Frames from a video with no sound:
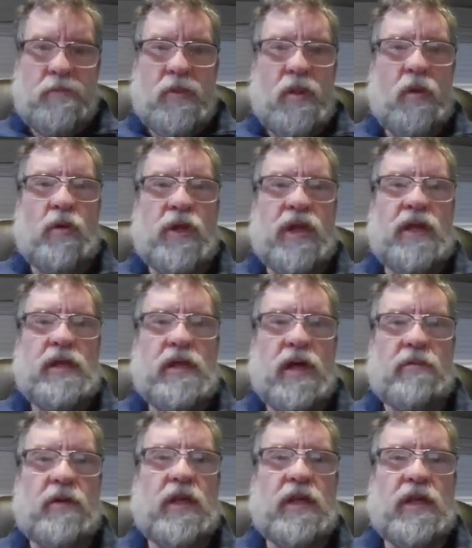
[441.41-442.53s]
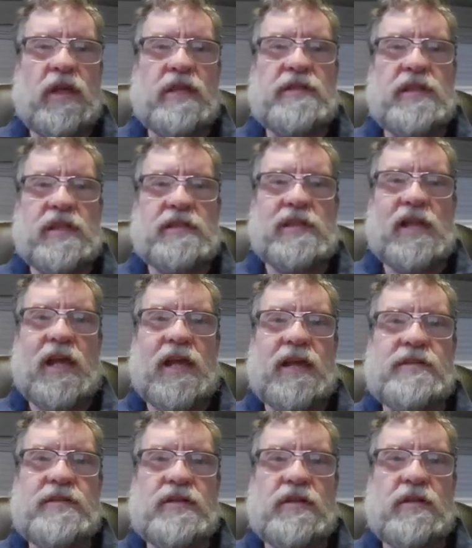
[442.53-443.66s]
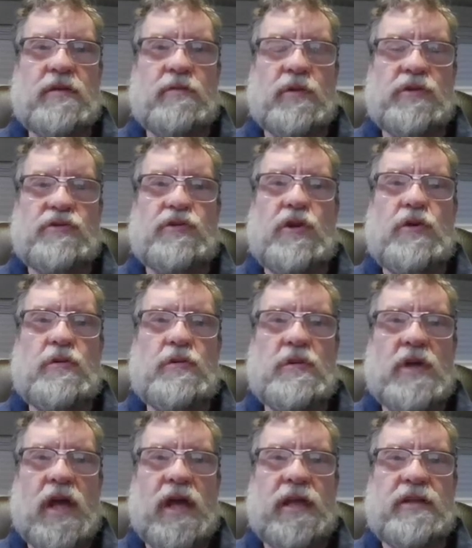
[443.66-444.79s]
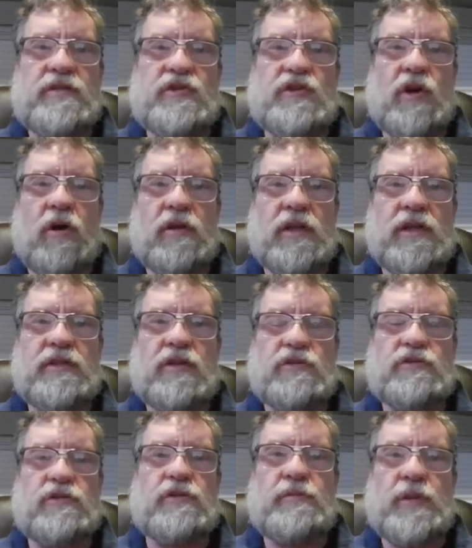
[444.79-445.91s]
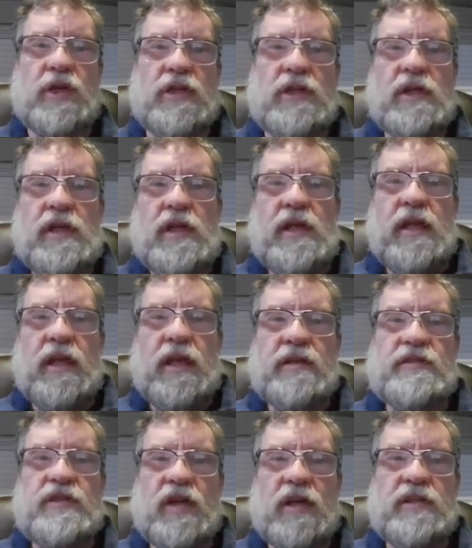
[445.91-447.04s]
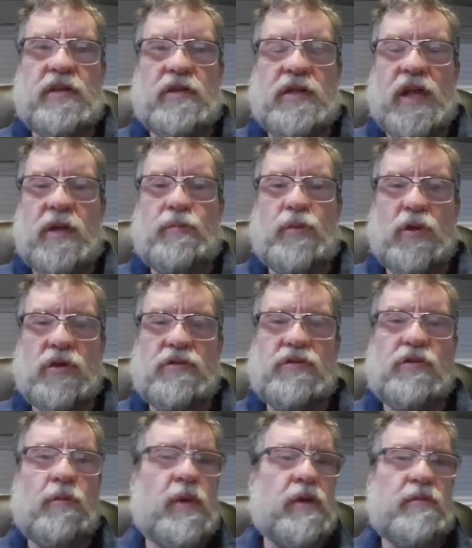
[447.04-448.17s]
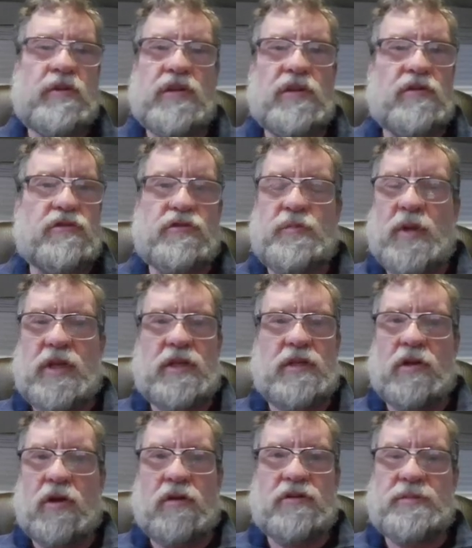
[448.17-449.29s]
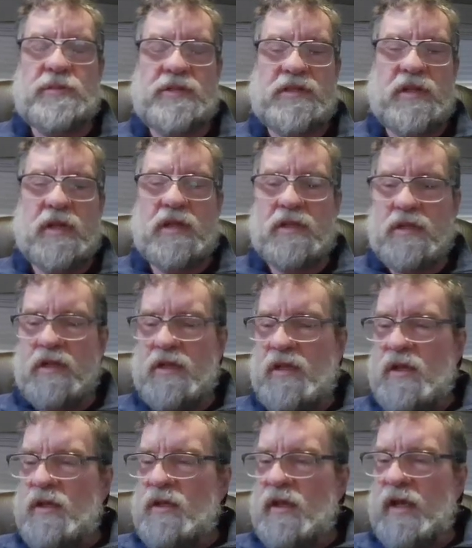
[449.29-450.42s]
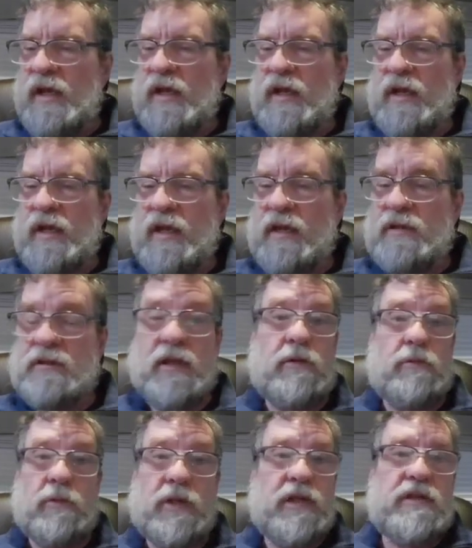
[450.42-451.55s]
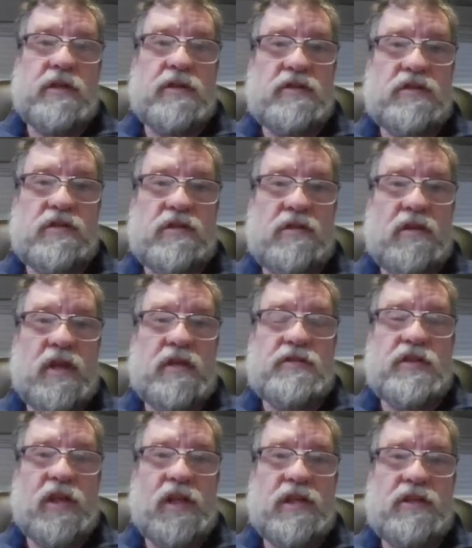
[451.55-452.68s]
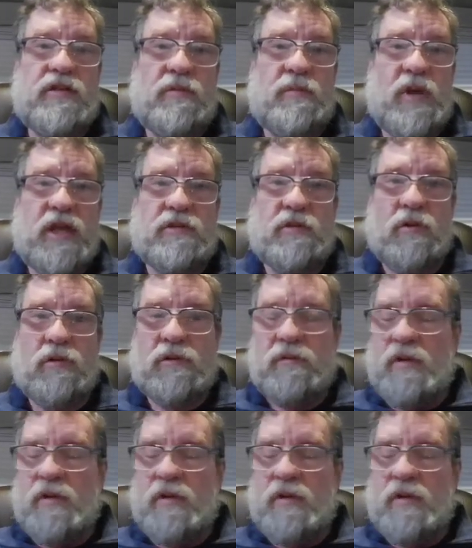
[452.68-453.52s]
okay, I realized as Lance was new at installing the Truma inside their campers, so maybe they just made an honest mistake and didn't read the installation manual,